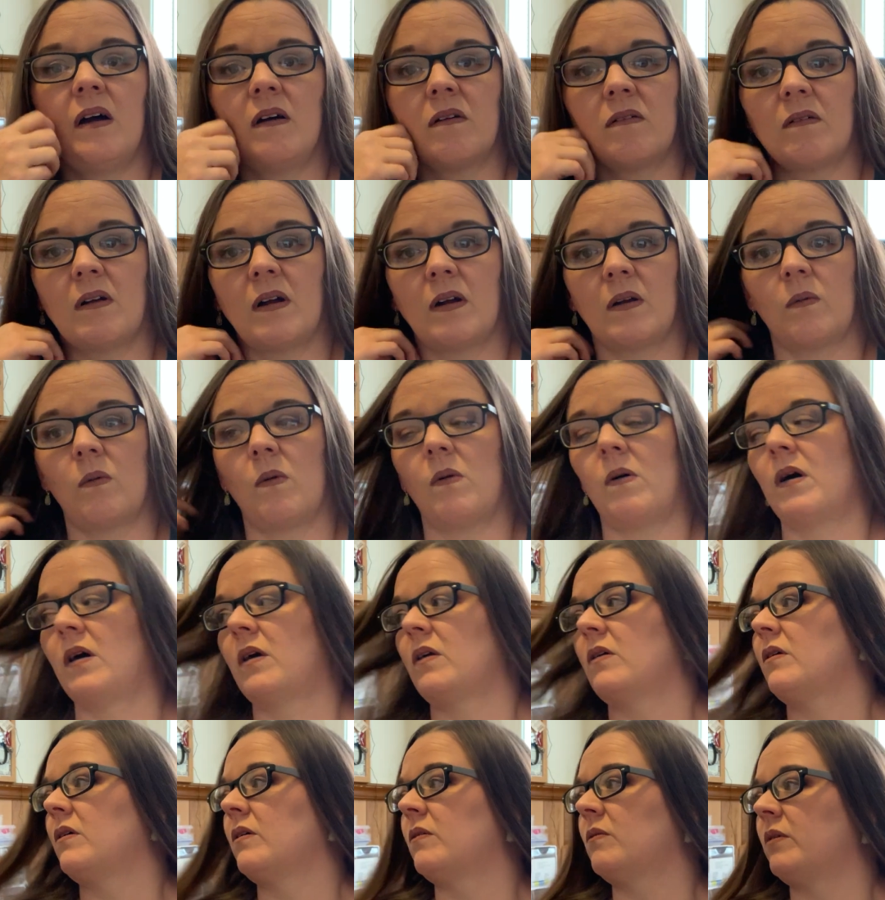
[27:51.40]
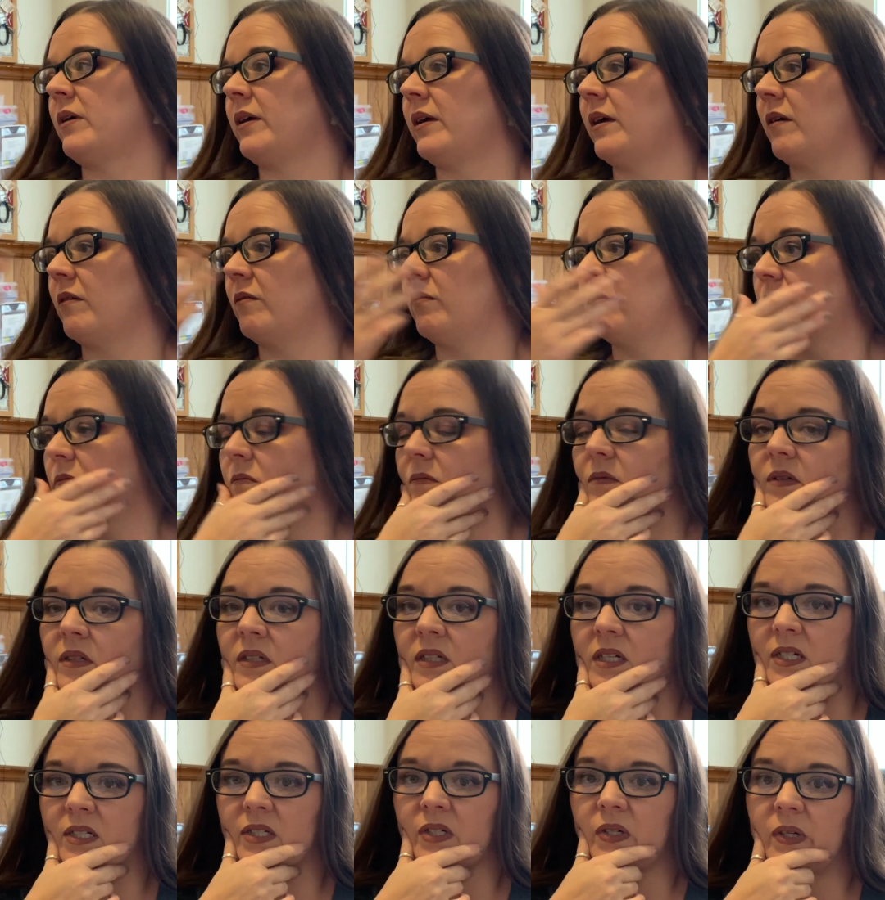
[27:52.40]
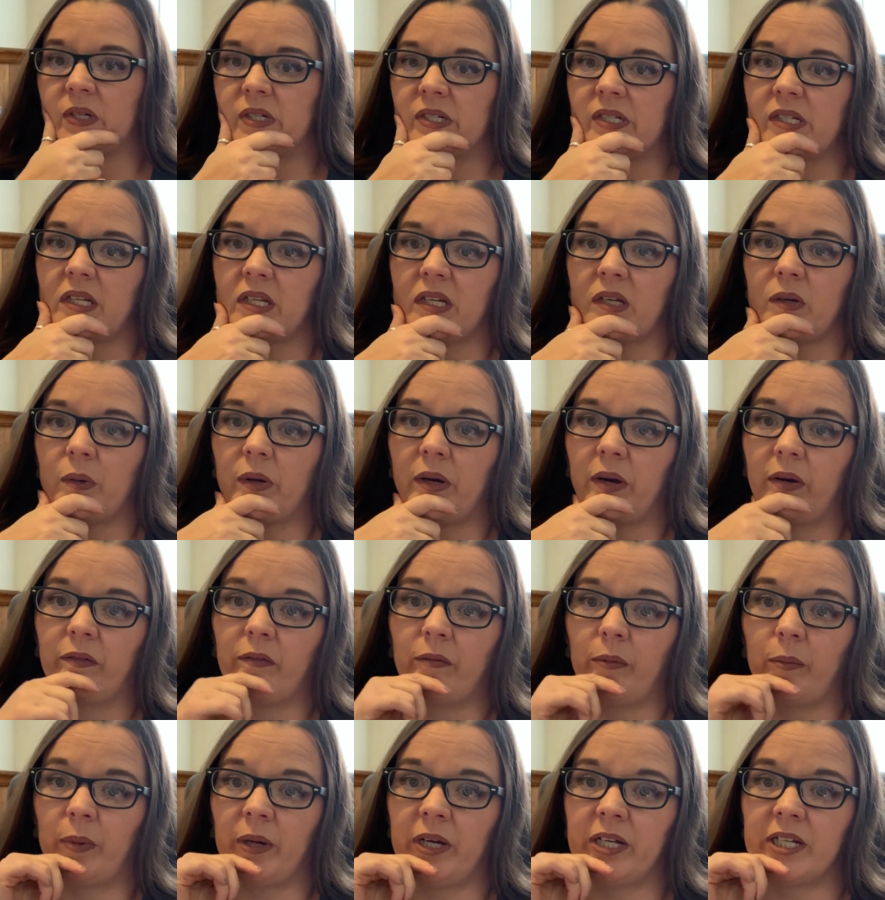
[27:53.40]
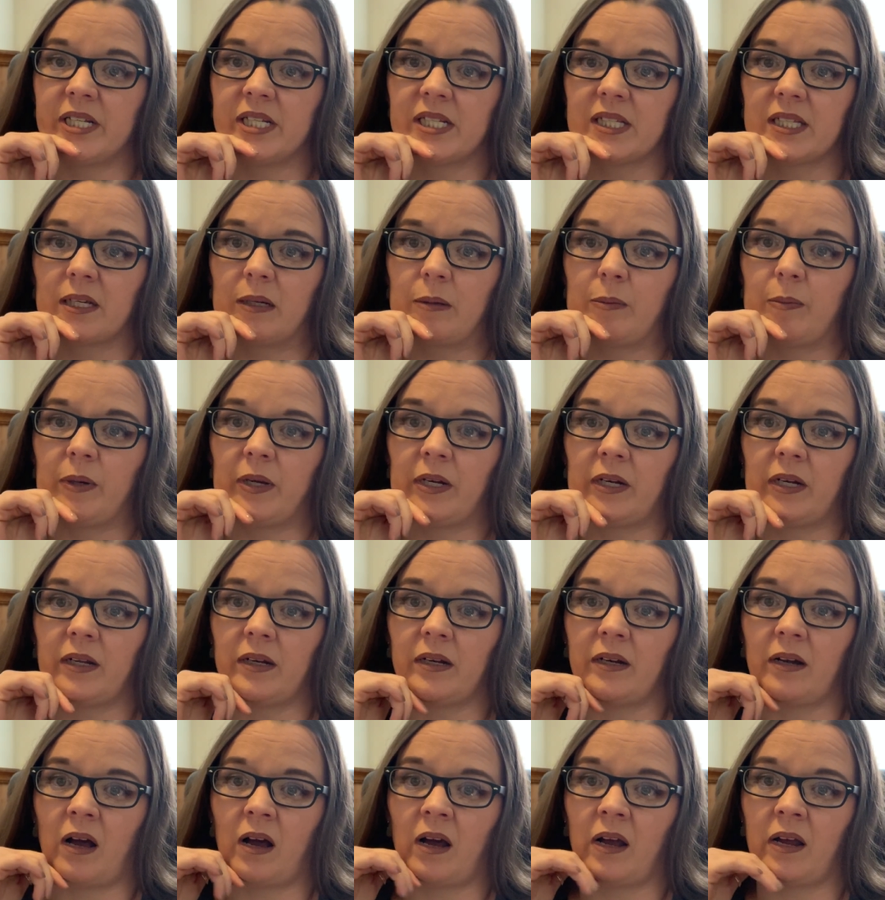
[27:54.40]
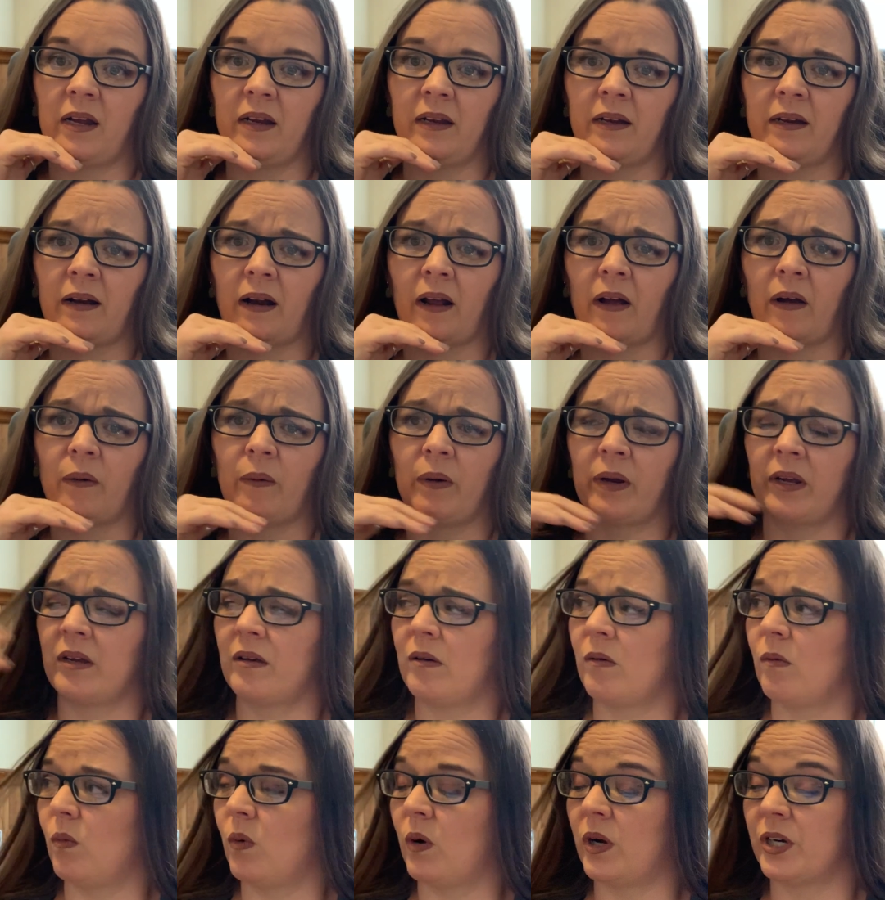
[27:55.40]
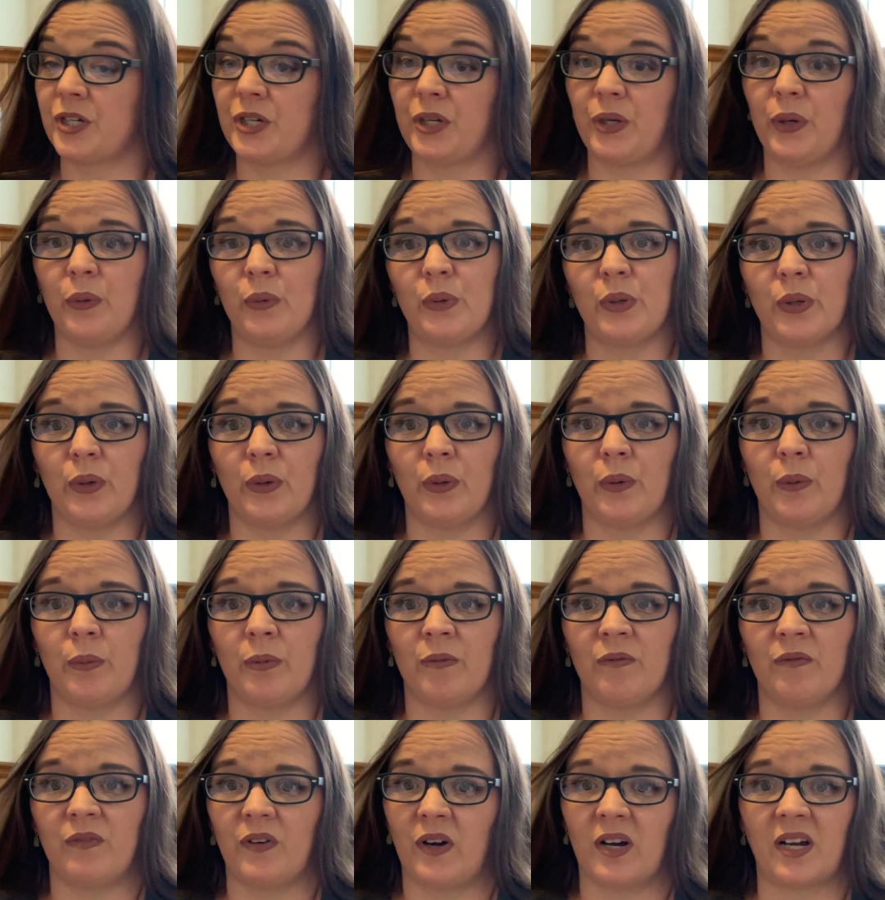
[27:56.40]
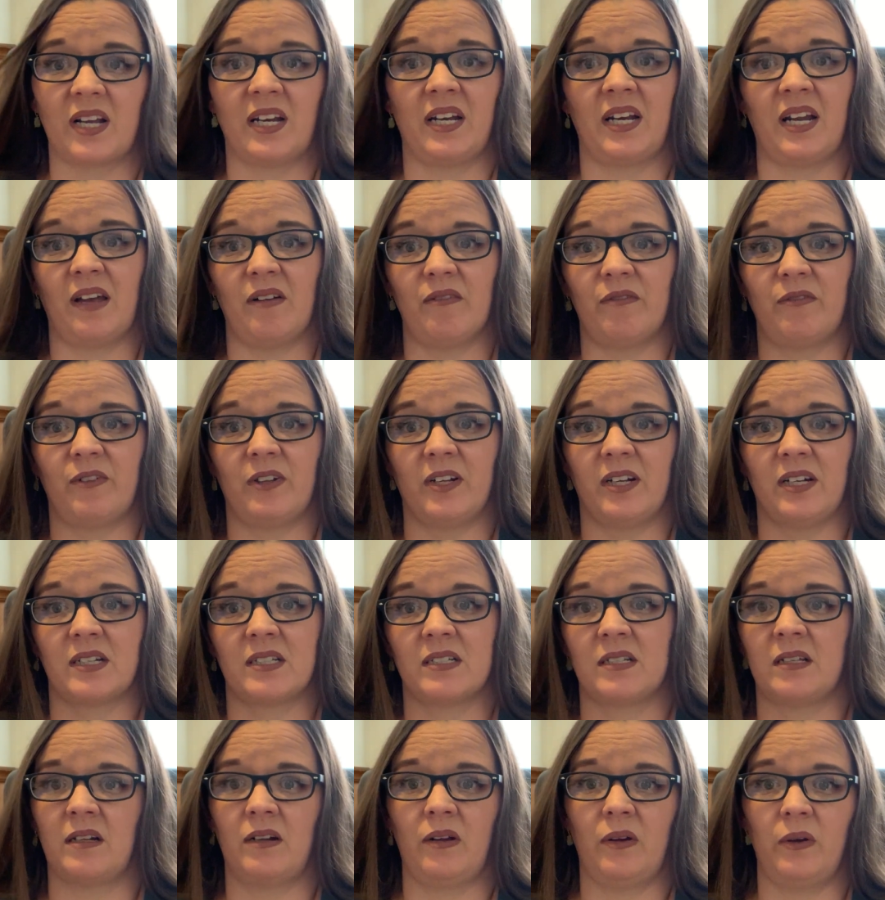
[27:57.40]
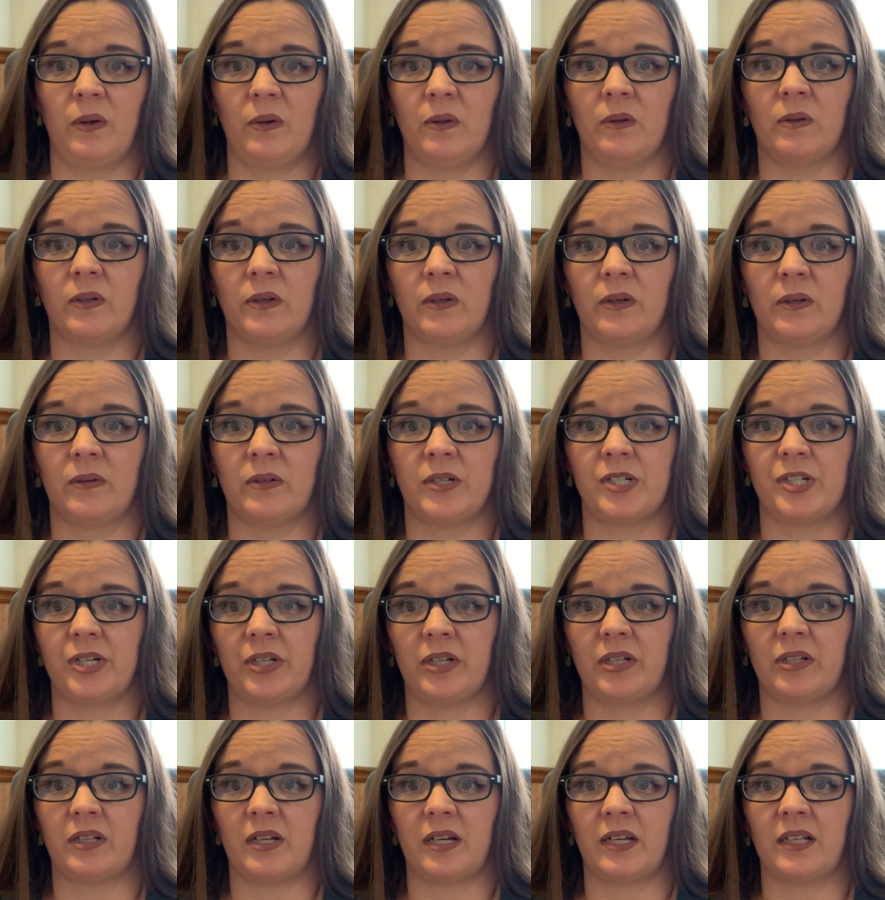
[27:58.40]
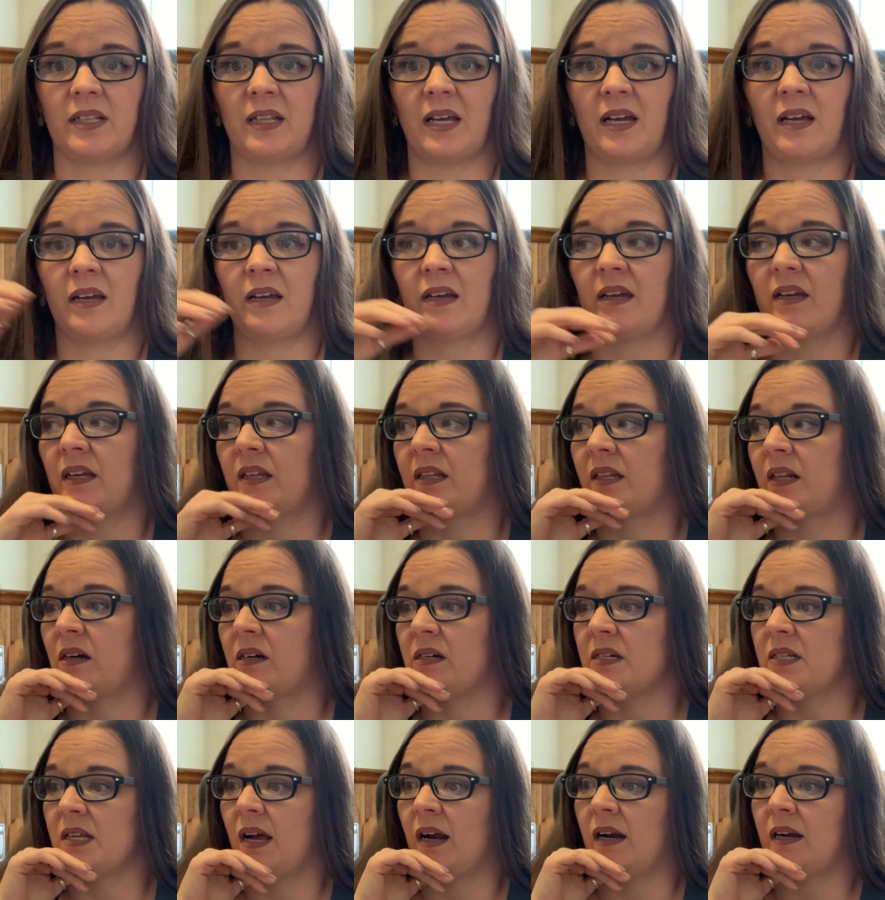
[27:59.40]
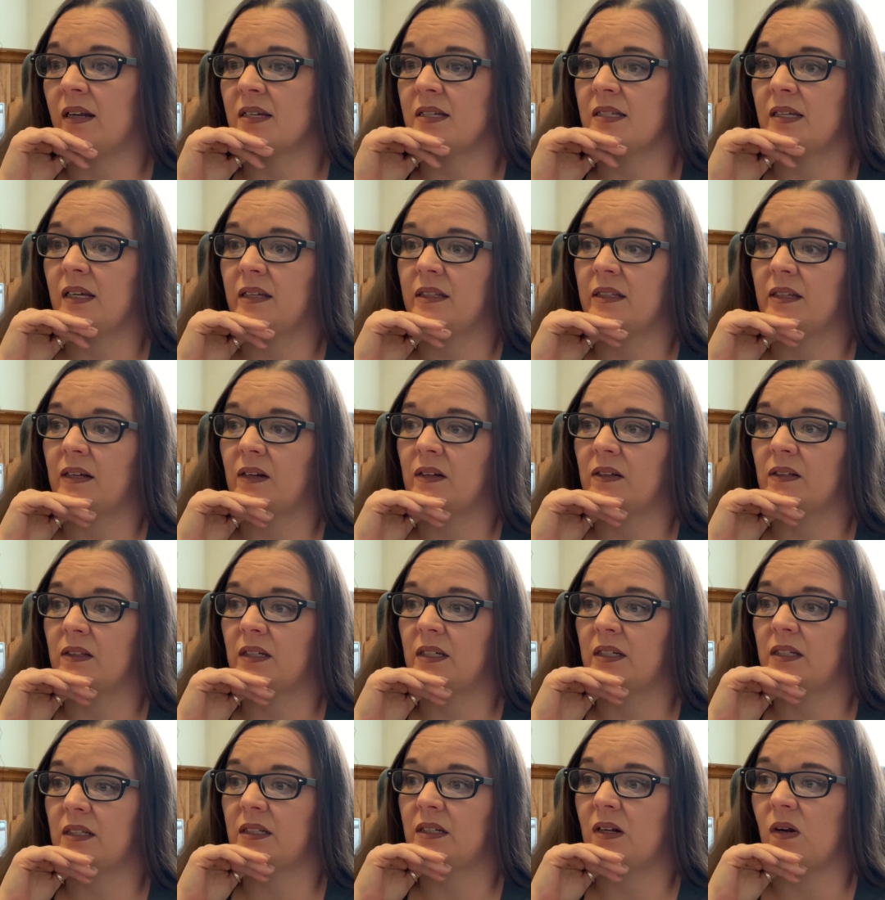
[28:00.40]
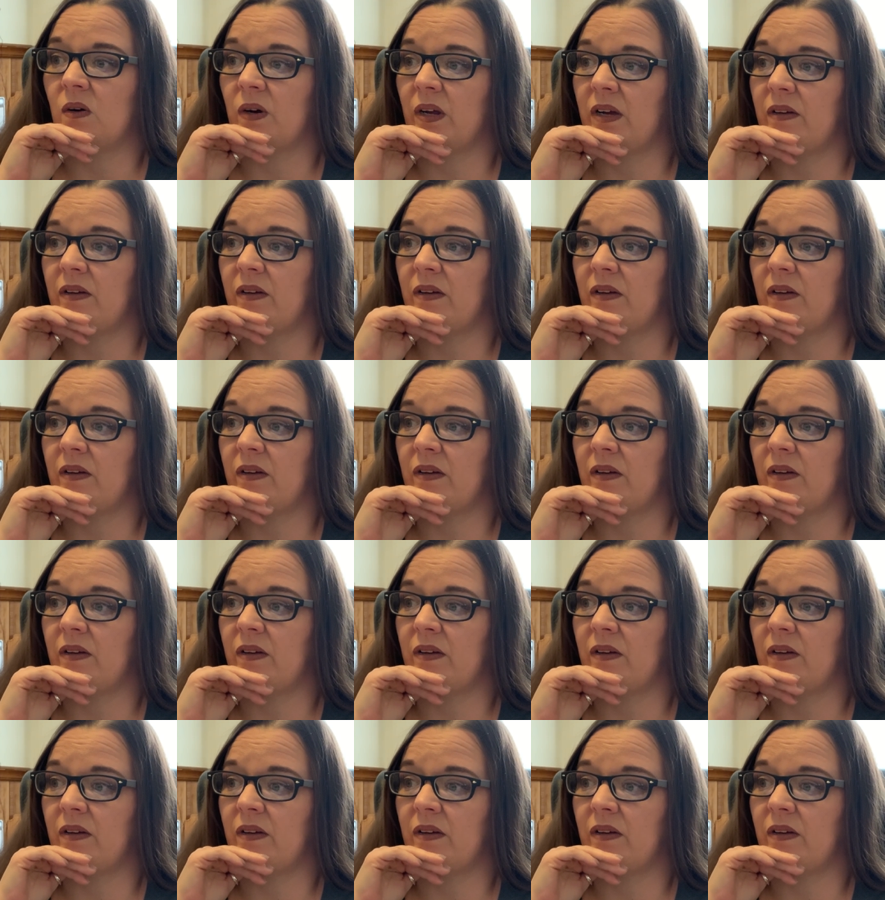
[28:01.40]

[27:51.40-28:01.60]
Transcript: running water, we have electricity, we have a bed to sleep in at night. We watch YouTube and fucking Netflix and Hulu and shit like that. And there's addicts out there that don't